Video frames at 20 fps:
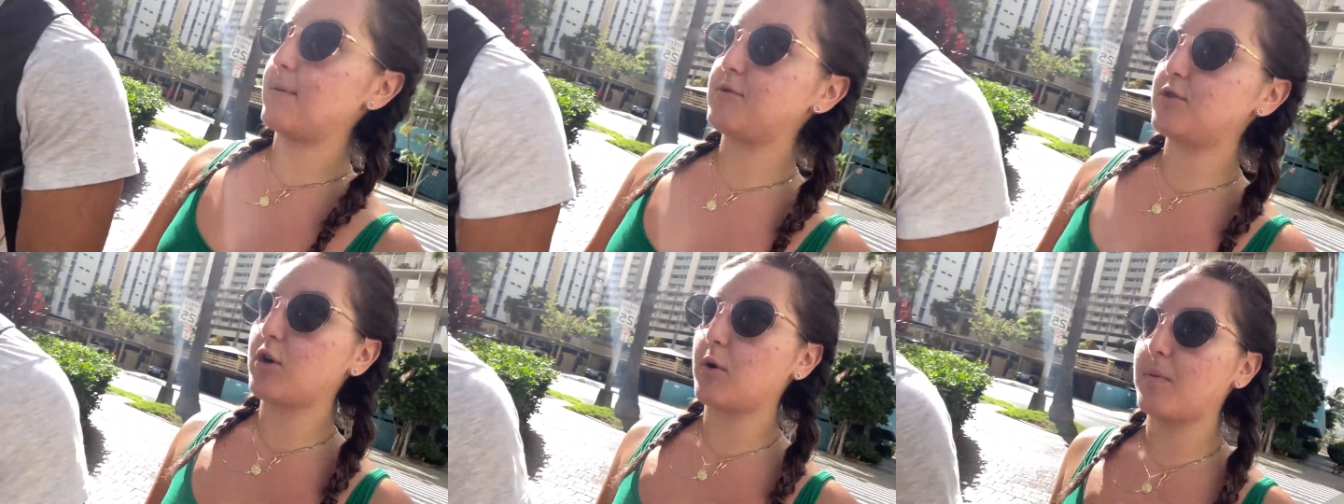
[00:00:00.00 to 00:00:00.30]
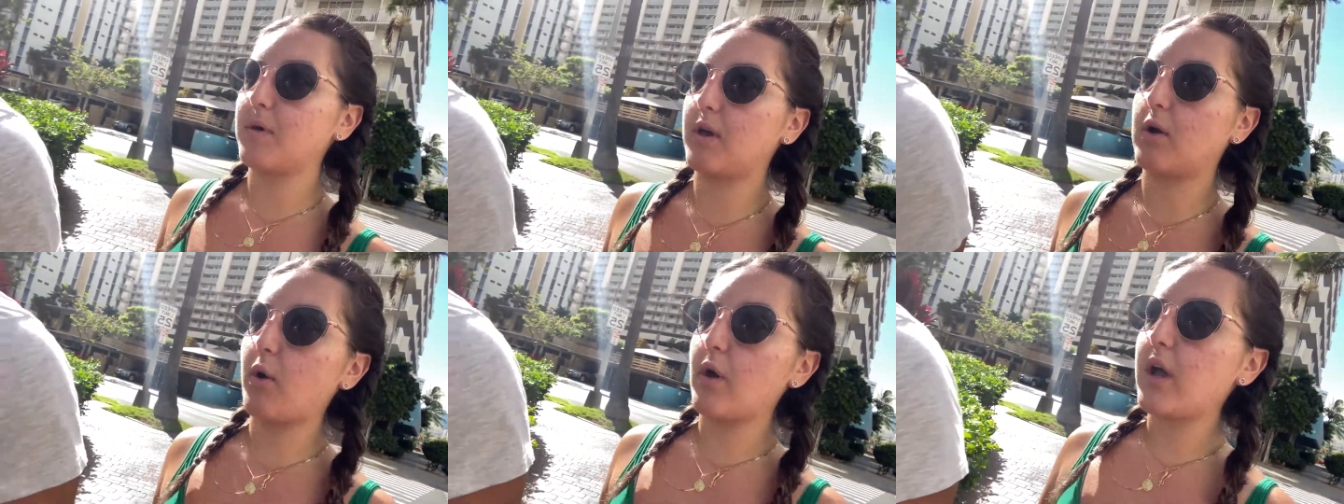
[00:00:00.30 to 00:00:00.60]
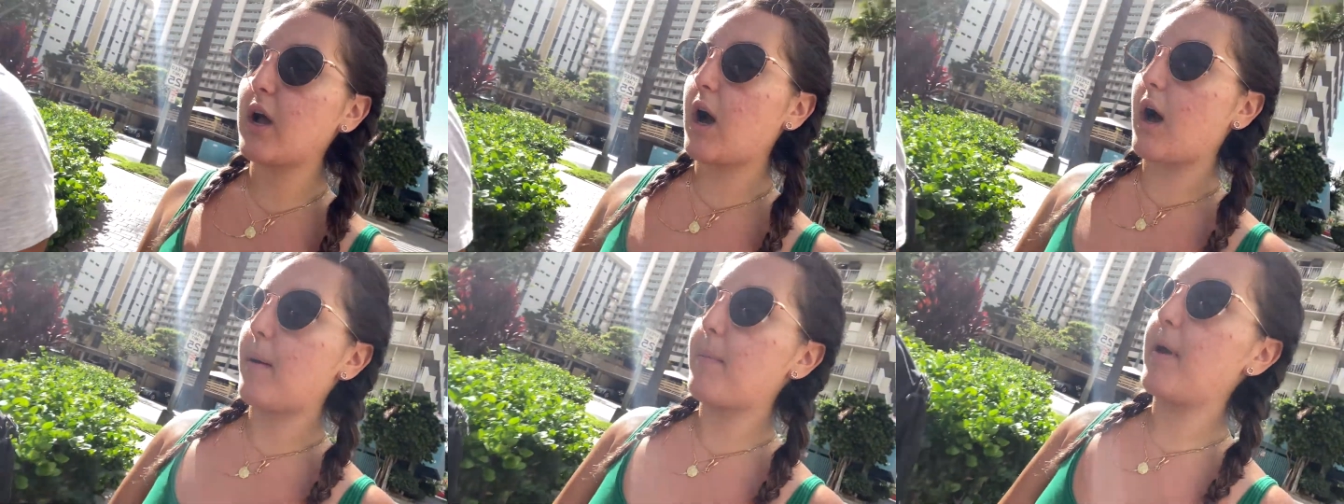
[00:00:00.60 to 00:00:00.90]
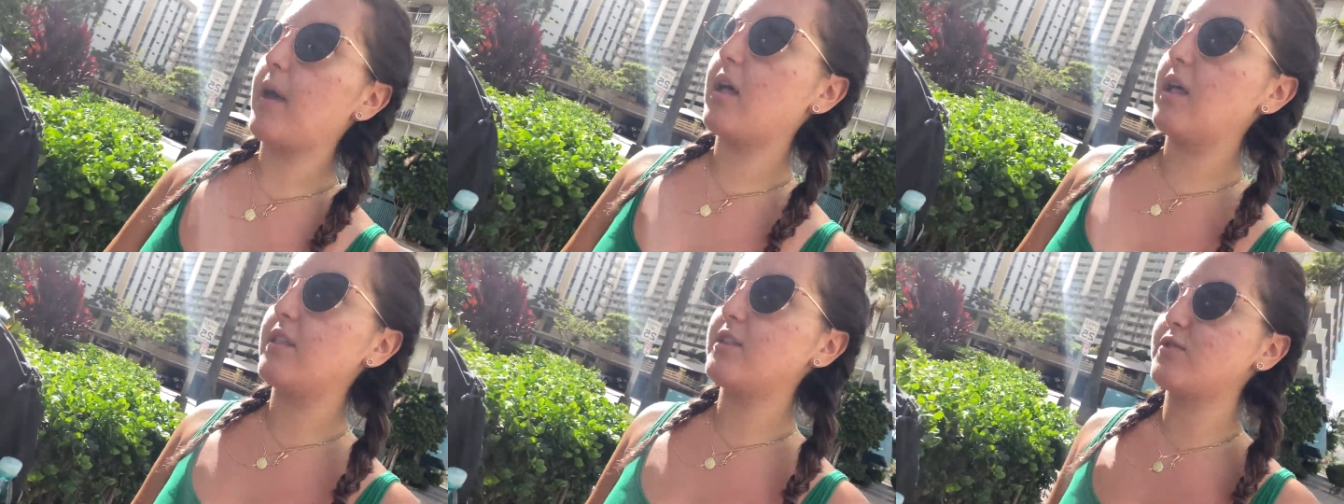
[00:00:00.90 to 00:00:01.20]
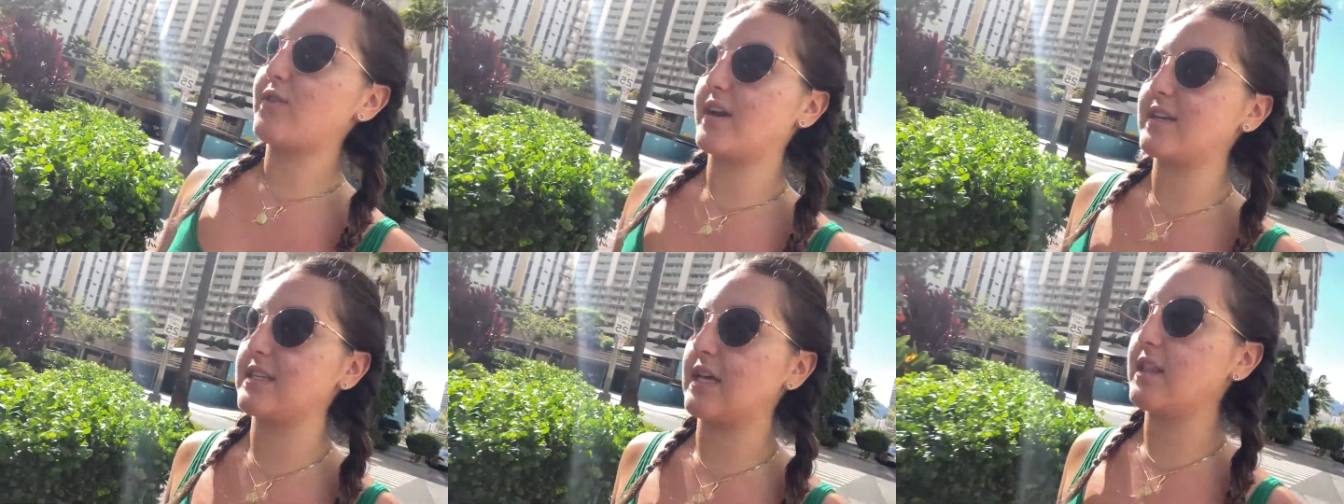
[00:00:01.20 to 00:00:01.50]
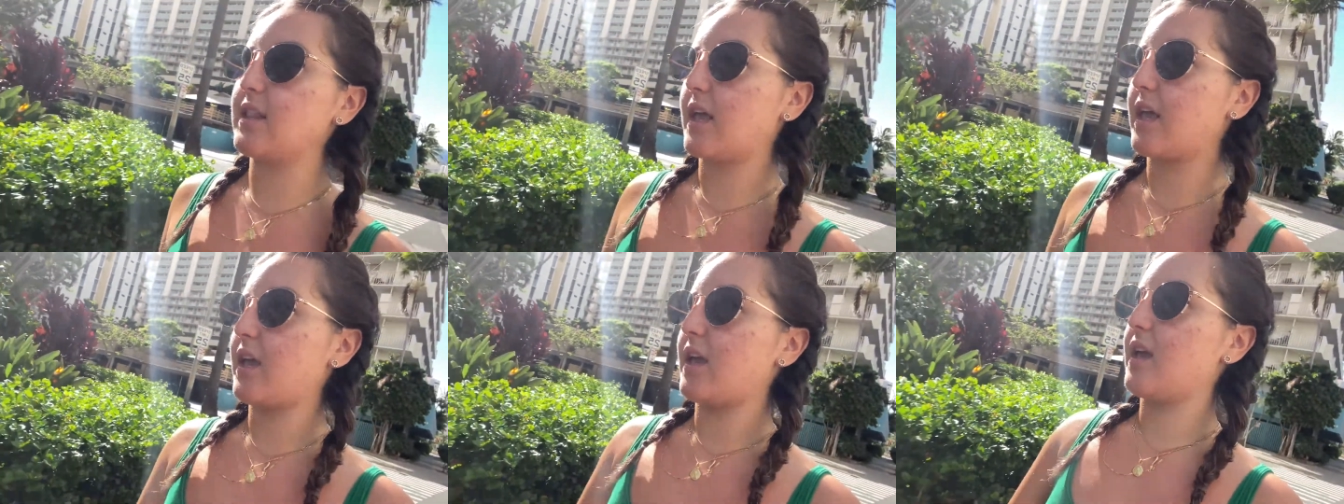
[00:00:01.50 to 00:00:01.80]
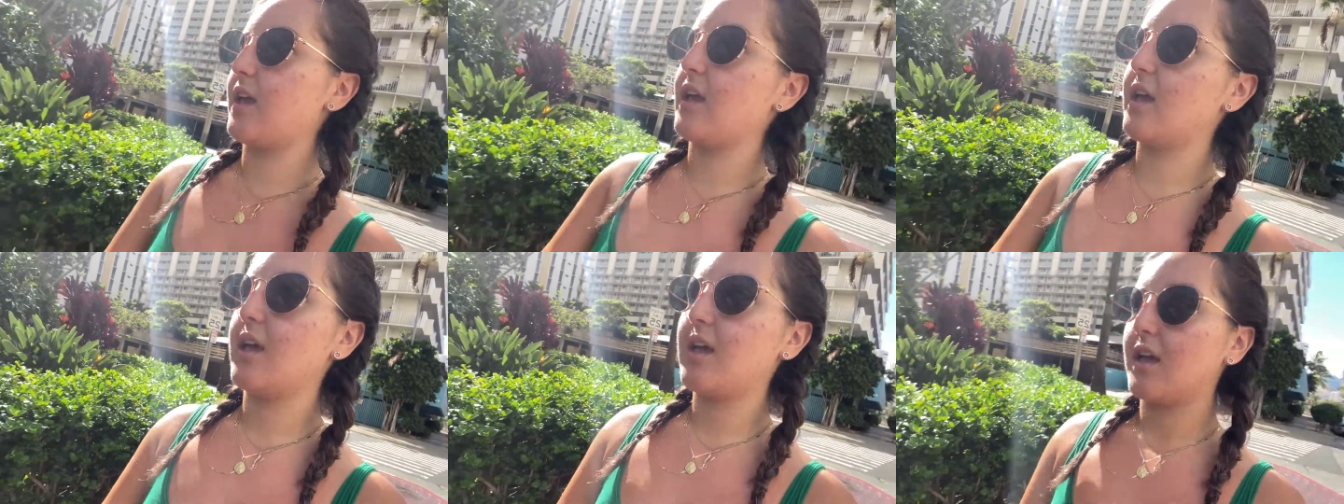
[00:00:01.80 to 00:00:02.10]
to go be going uphill in direct sunlight.
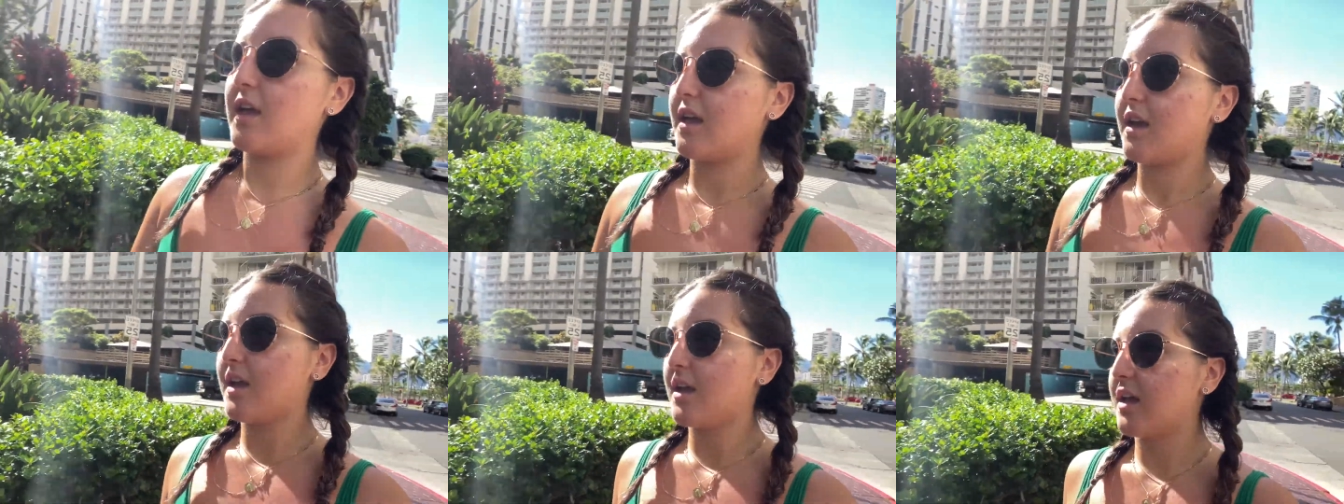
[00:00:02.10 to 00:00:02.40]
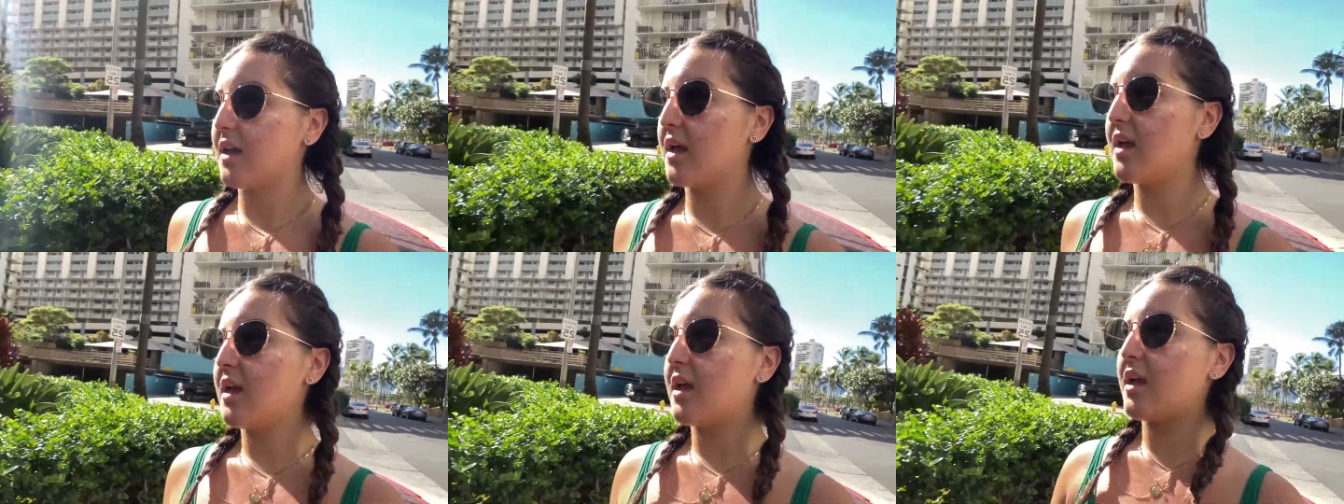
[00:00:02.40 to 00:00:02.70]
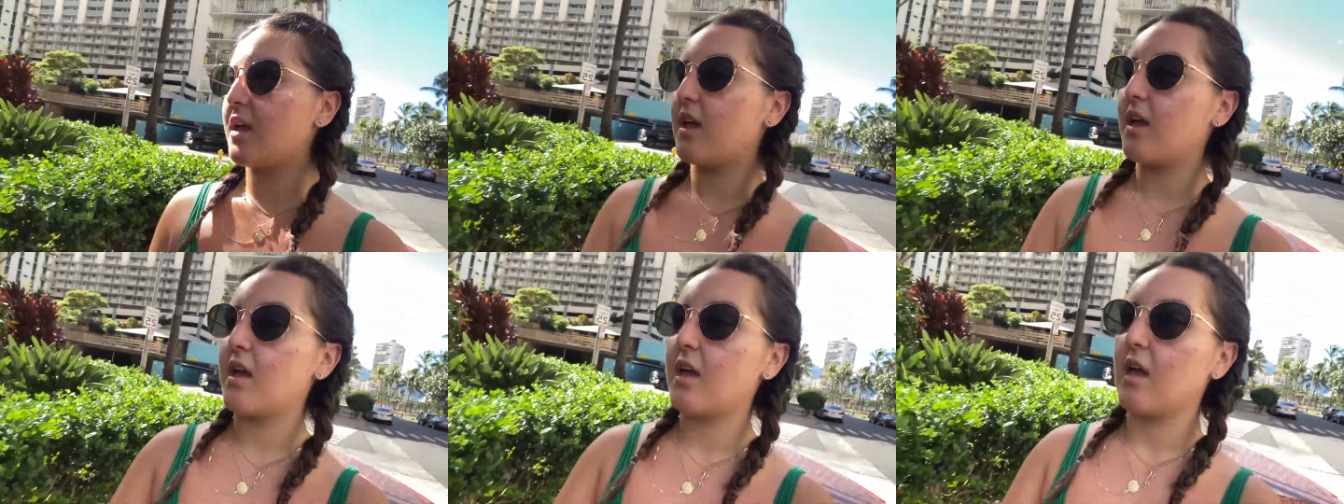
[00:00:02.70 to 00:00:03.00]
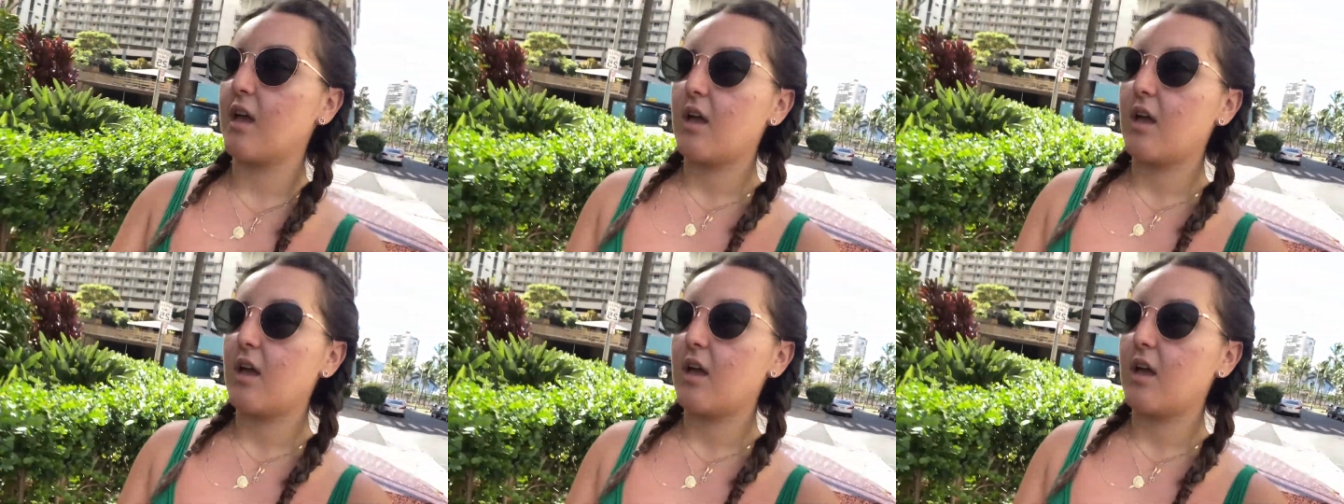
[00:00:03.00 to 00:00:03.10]
No, but it's like an hour total.